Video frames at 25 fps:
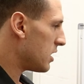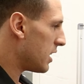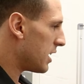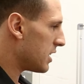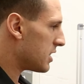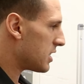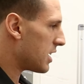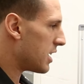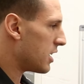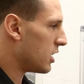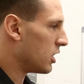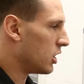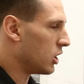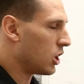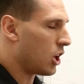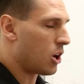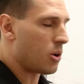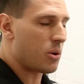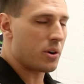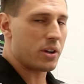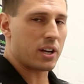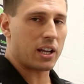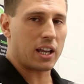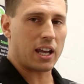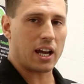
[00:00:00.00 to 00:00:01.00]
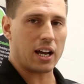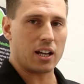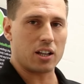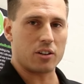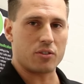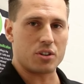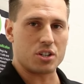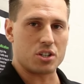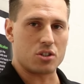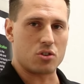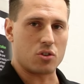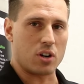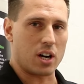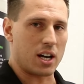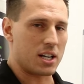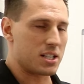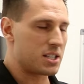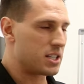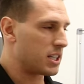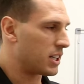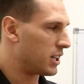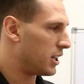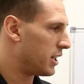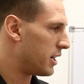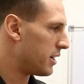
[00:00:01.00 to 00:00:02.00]
let's say you lower your calories
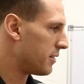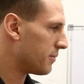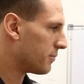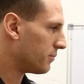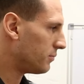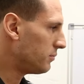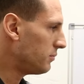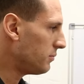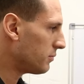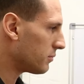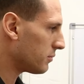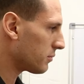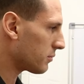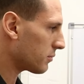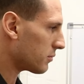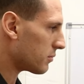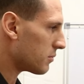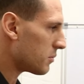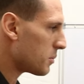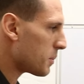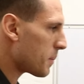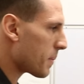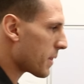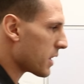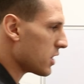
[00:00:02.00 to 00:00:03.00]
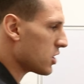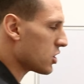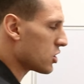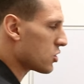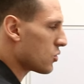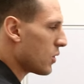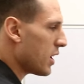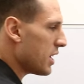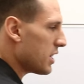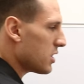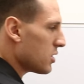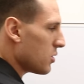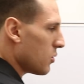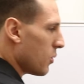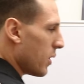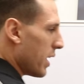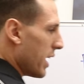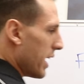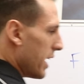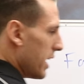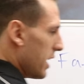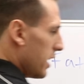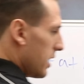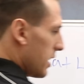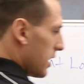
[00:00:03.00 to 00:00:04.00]
drastically, straight
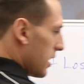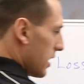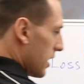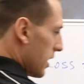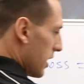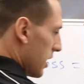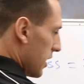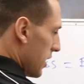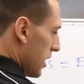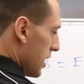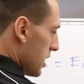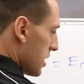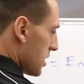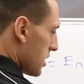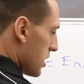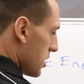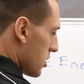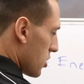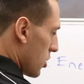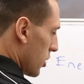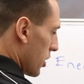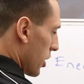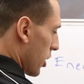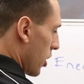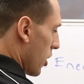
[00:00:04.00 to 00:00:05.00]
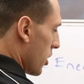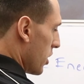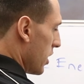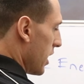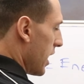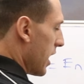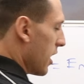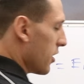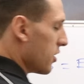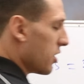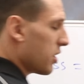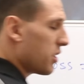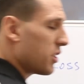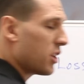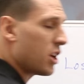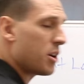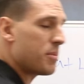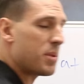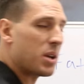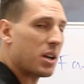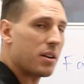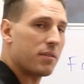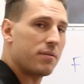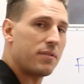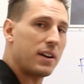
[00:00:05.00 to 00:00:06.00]
away this is going to go down. Your
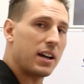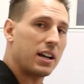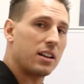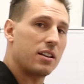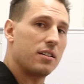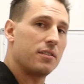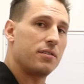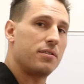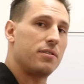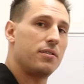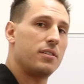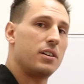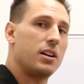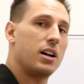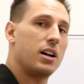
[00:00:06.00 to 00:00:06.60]
thermic effect of